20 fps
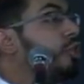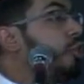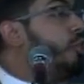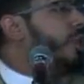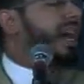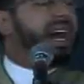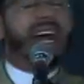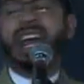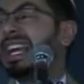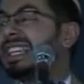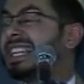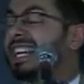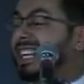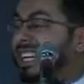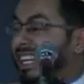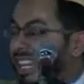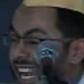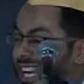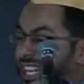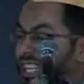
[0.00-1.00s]
ruler, the
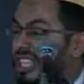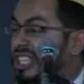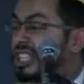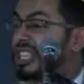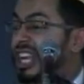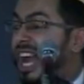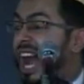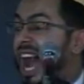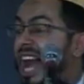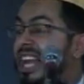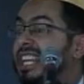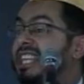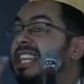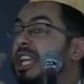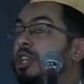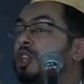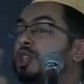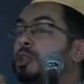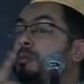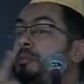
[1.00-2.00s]
greatest jihad is
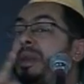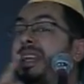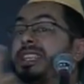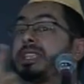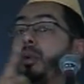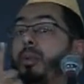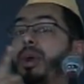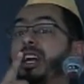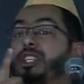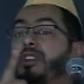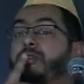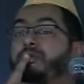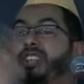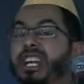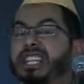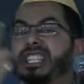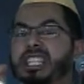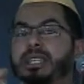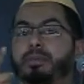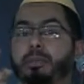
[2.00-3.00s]
that you speak the words of
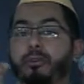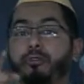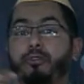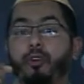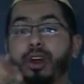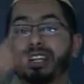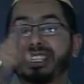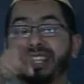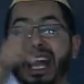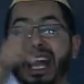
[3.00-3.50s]
justice before a